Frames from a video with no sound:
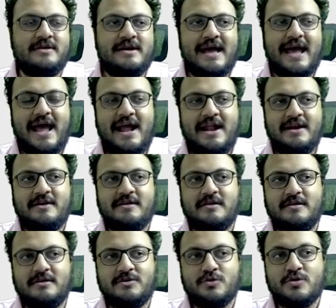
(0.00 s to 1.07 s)
and
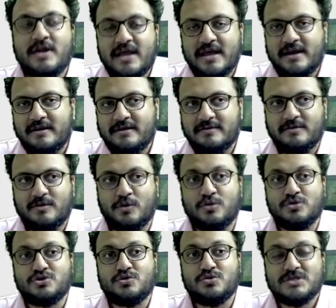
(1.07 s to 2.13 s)
uh, today
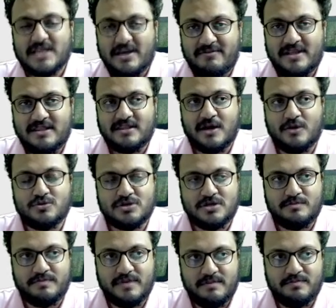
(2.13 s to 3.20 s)
close to
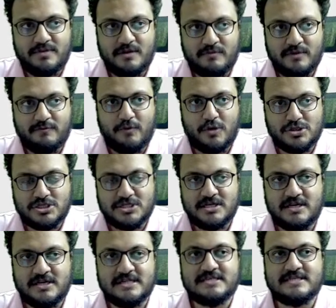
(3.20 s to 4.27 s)
7000 people were
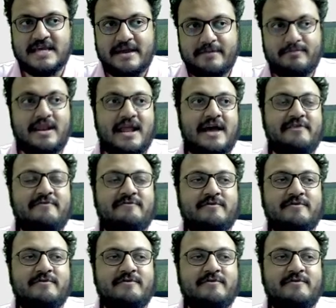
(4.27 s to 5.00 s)
watching his game live